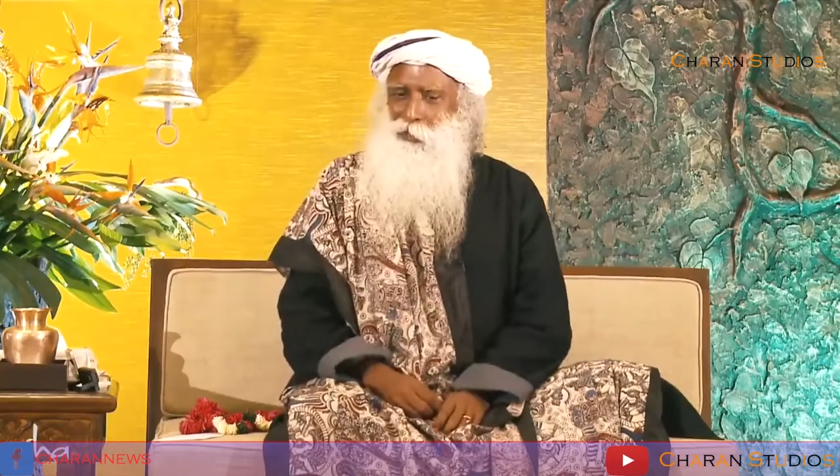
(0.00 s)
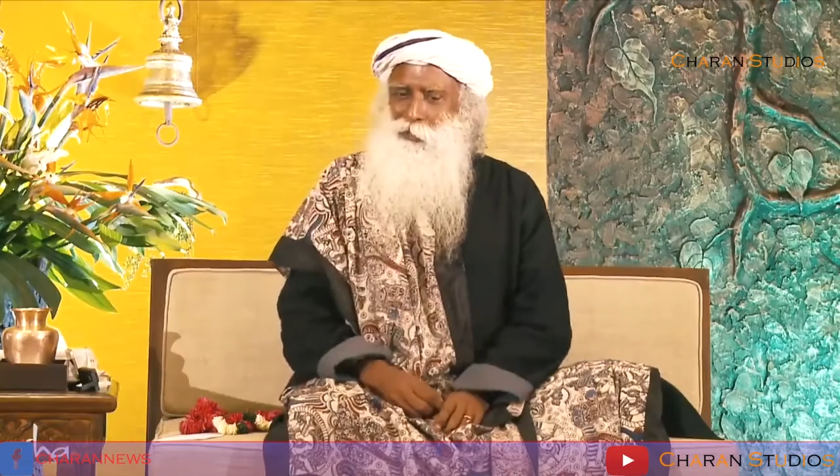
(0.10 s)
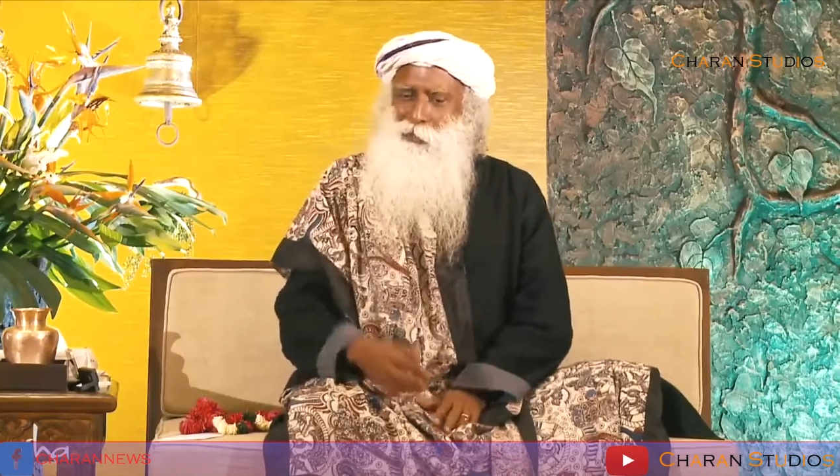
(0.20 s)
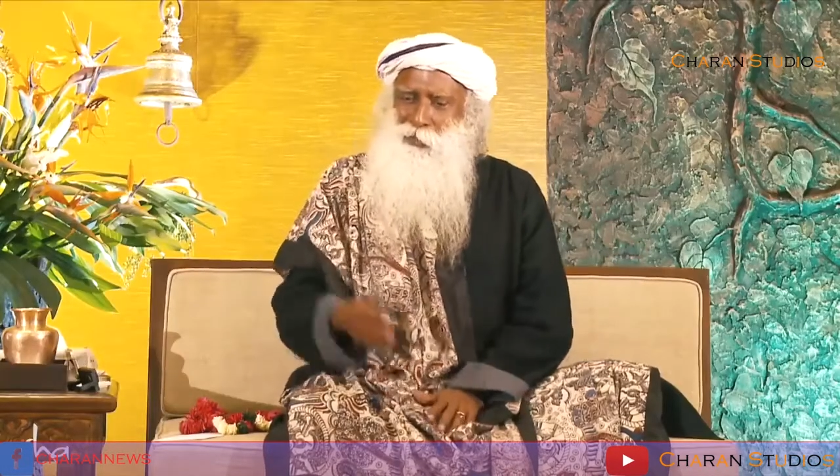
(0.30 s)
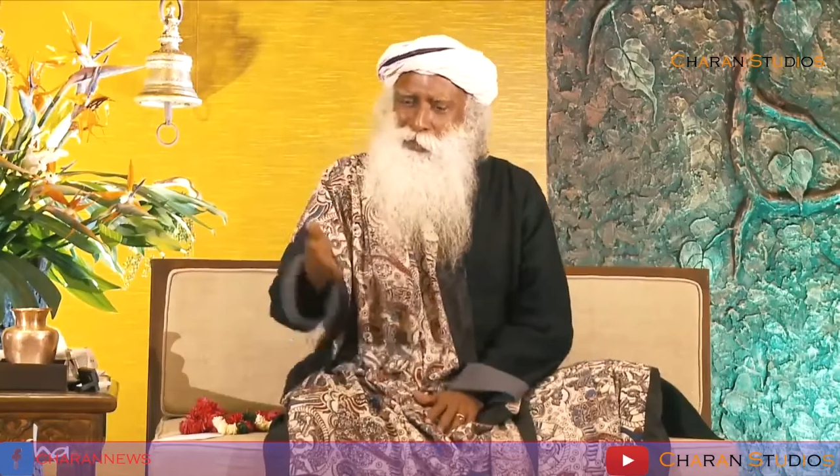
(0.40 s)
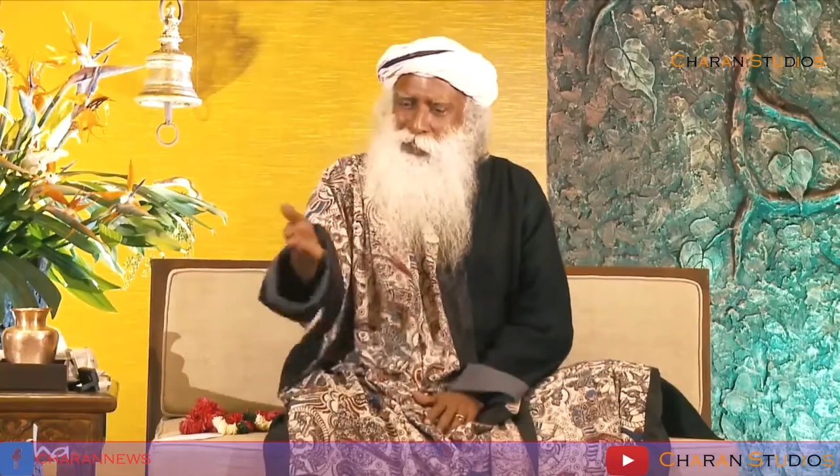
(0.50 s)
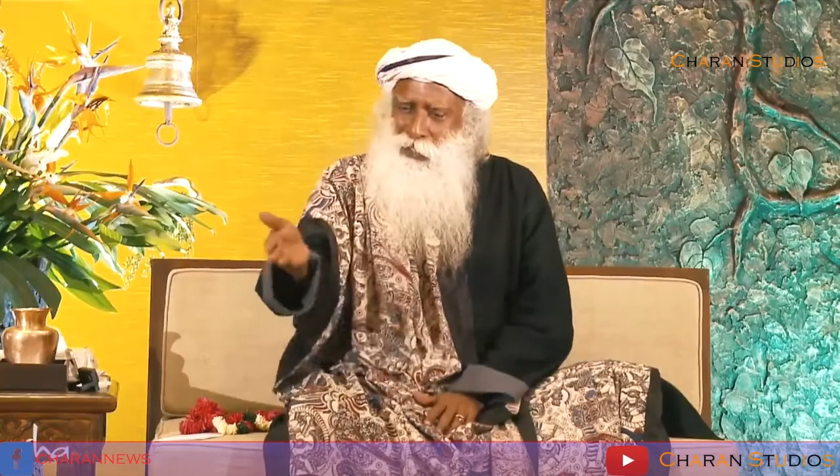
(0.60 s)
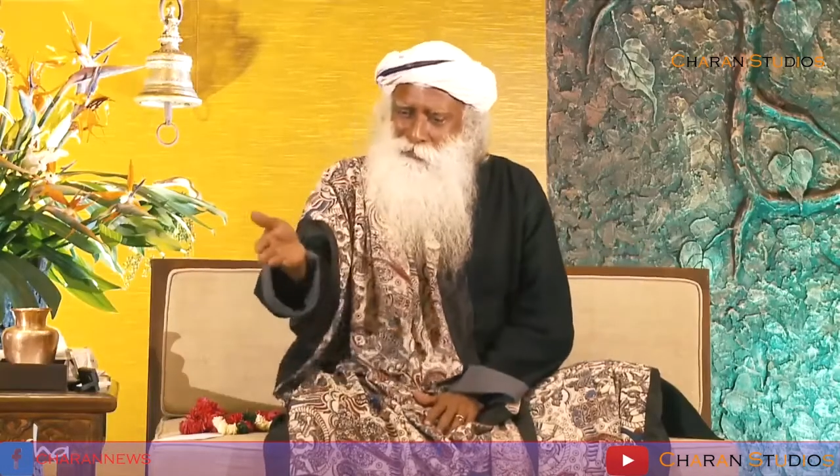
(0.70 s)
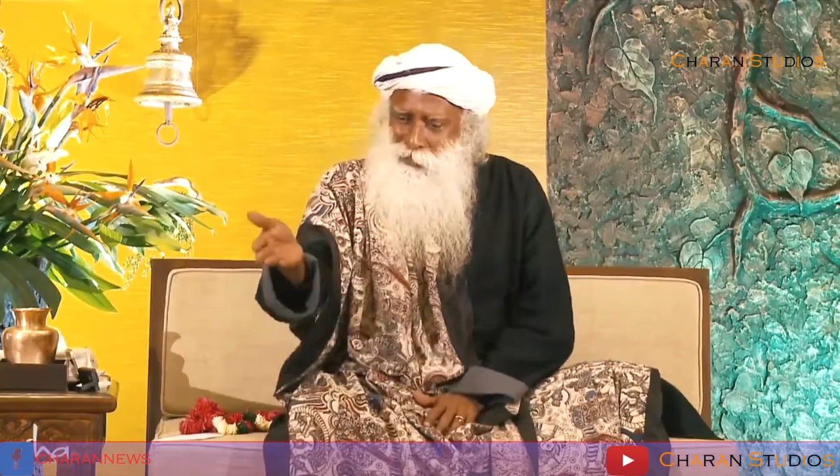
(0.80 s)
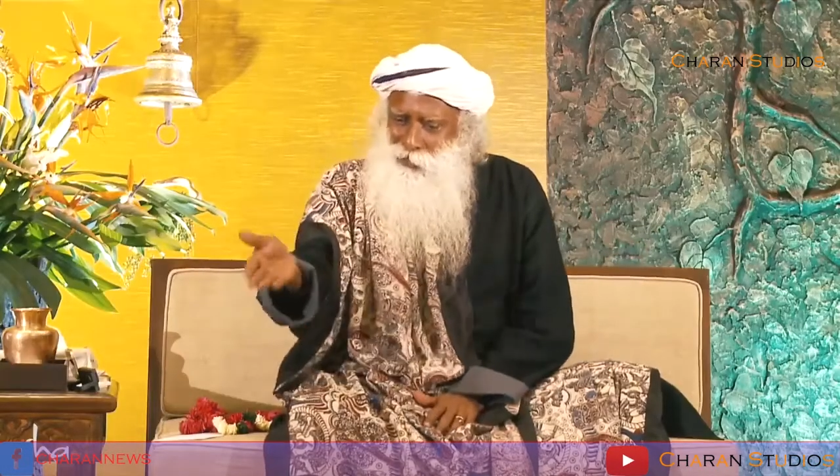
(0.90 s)
your
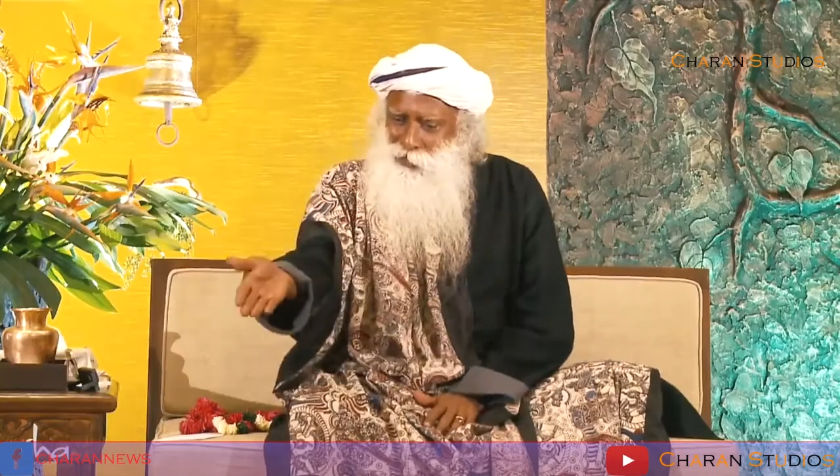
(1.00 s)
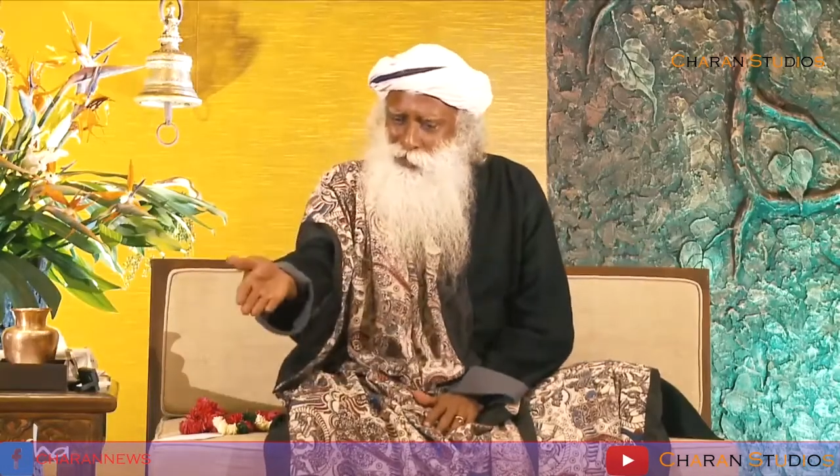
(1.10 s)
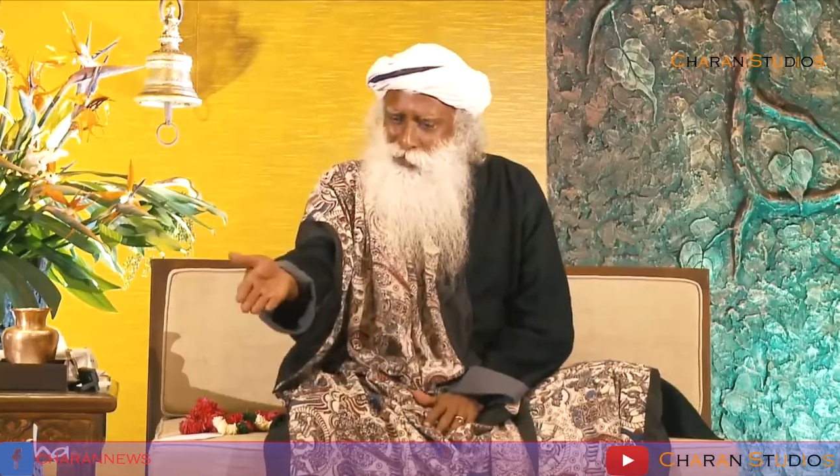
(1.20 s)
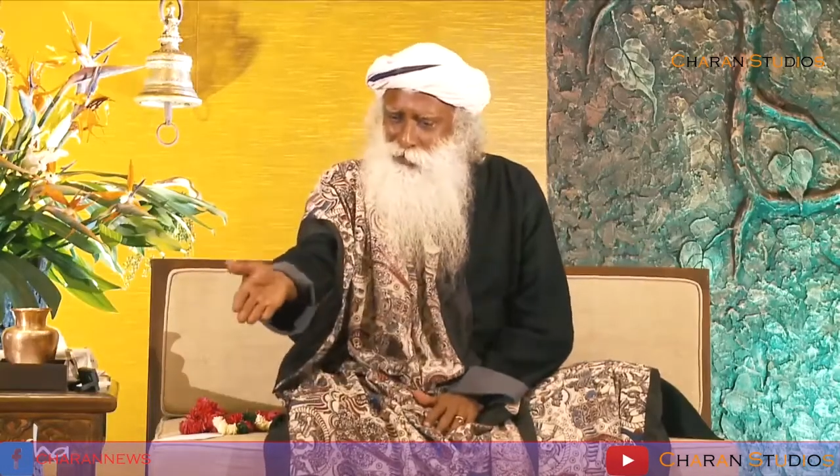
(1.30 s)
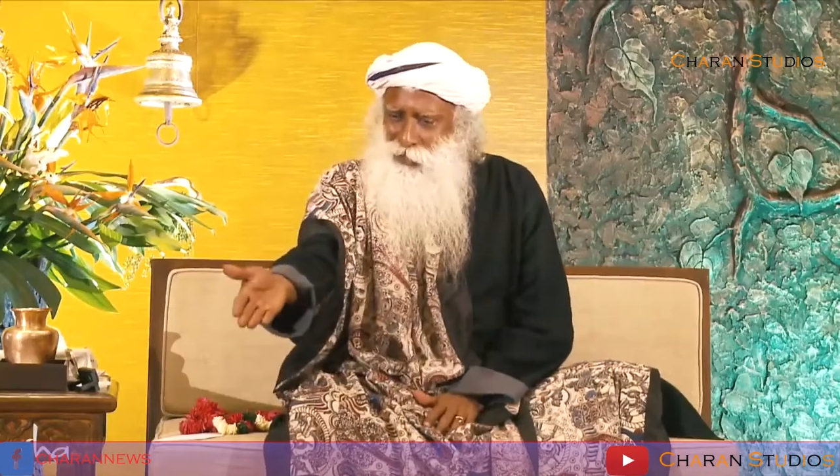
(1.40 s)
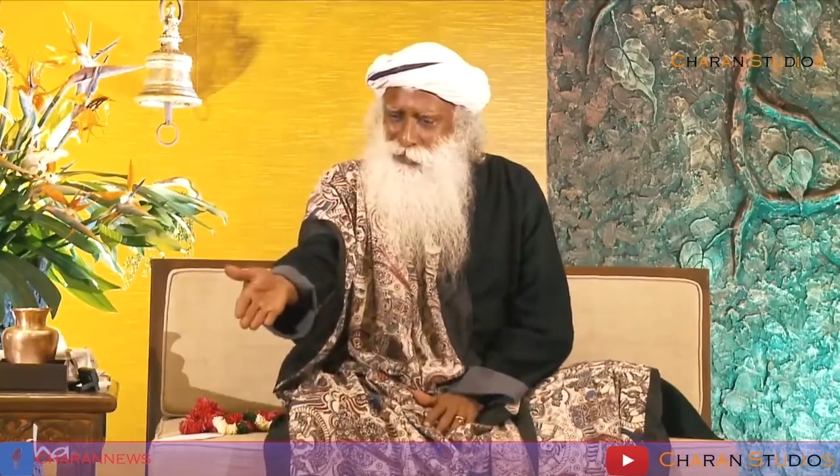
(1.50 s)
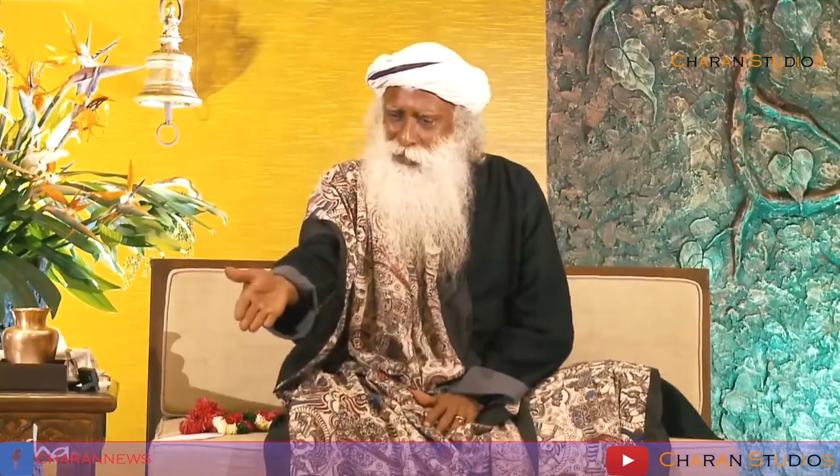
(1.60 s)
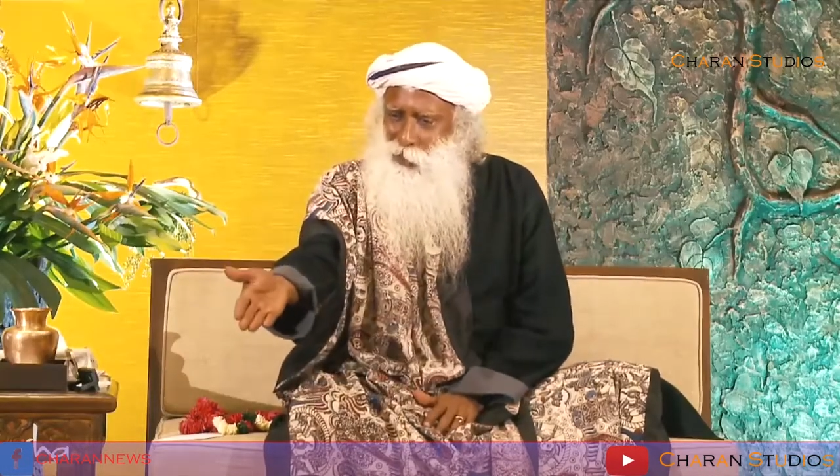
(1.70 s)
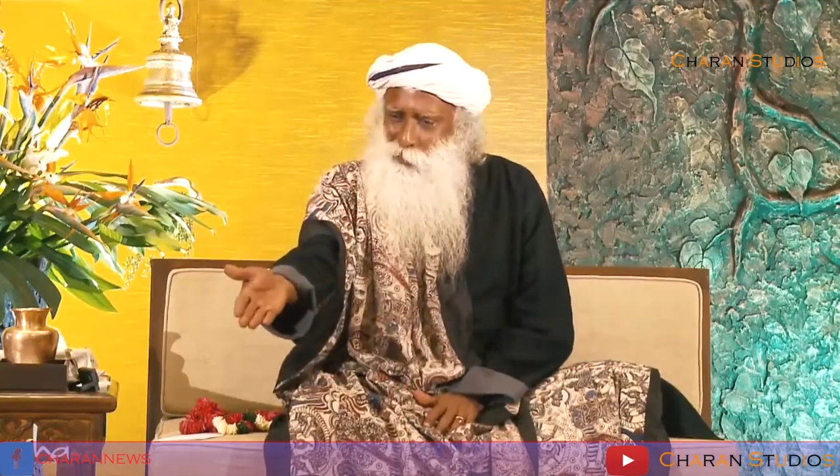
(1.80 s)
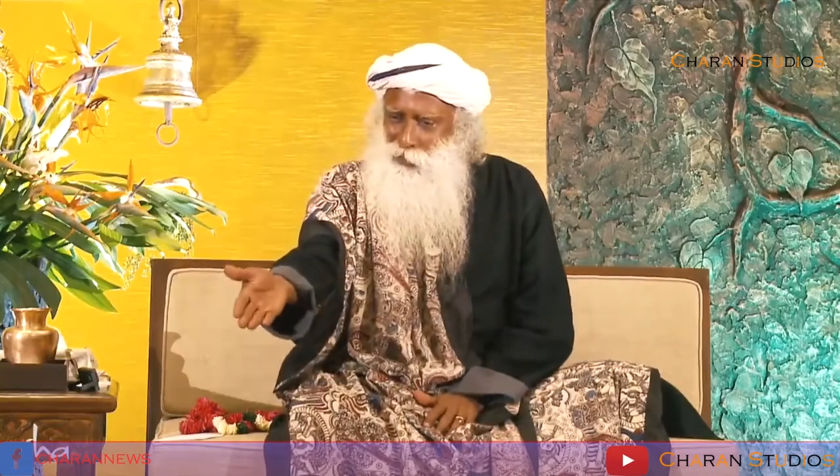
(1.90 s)
life energy right
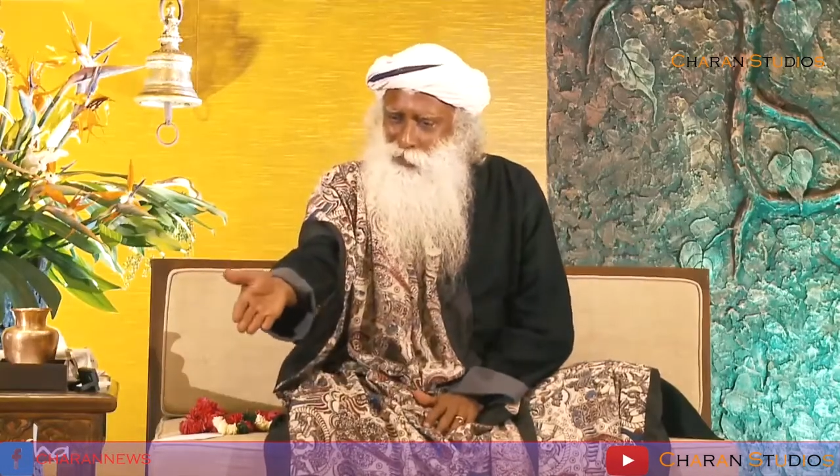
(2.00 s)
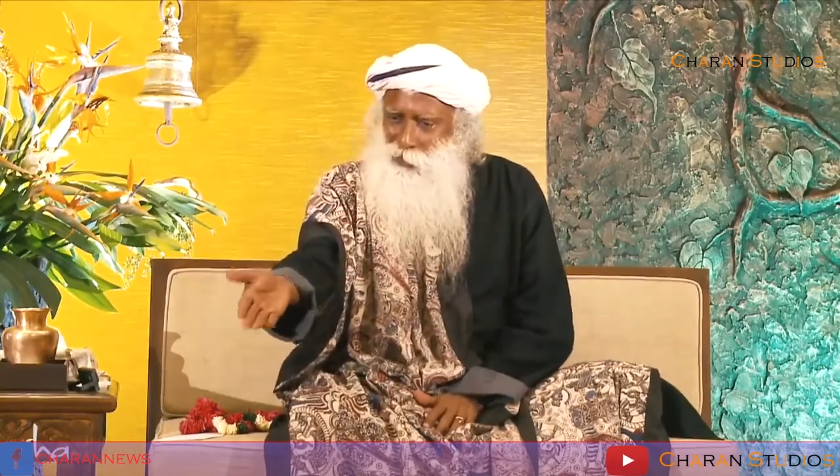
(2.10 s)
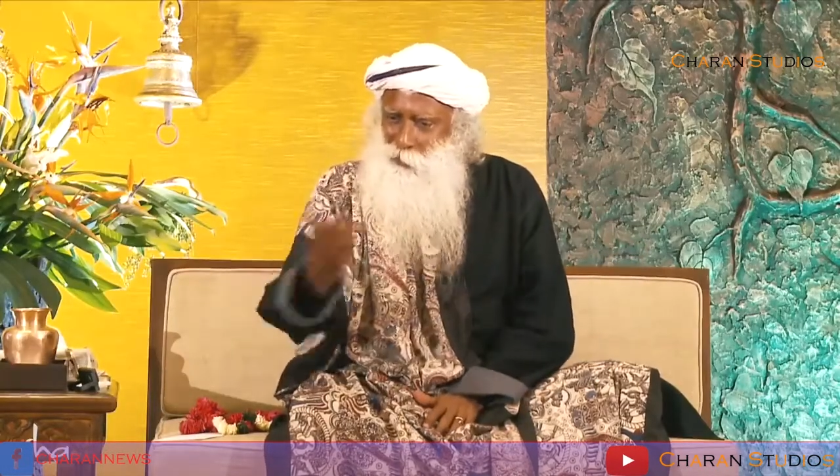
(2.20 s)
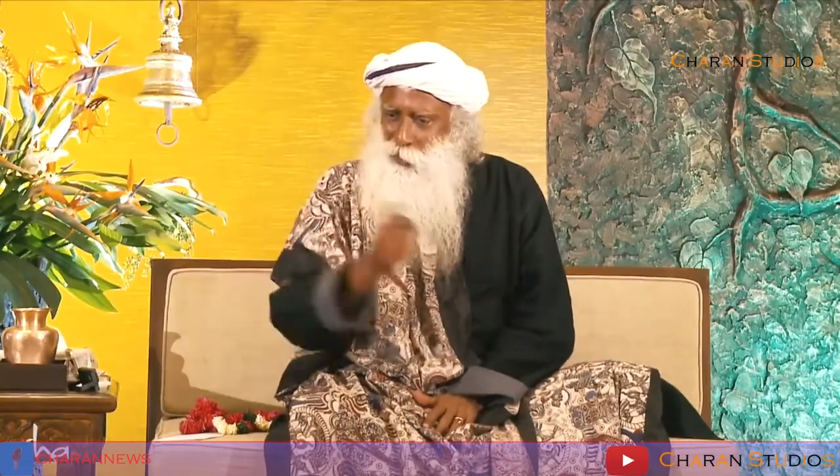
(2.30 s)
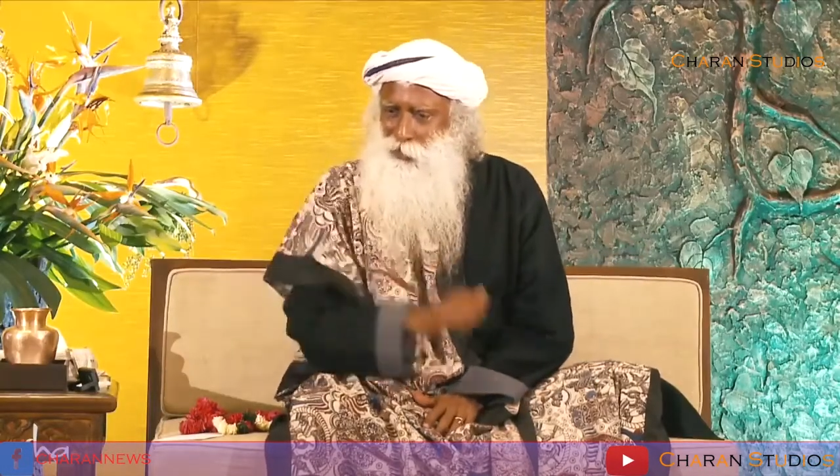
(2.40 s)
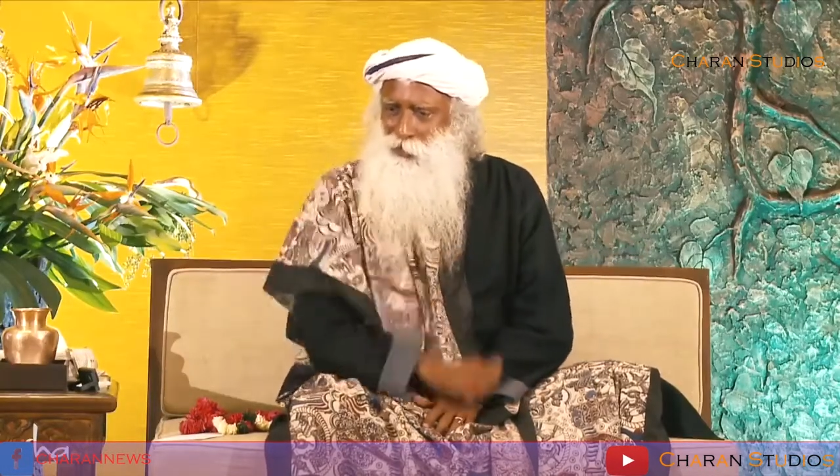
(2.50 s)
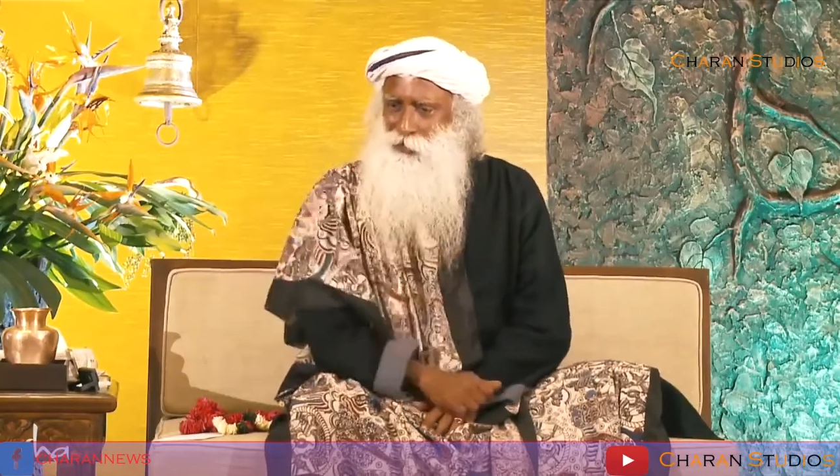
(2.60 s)
now in this body,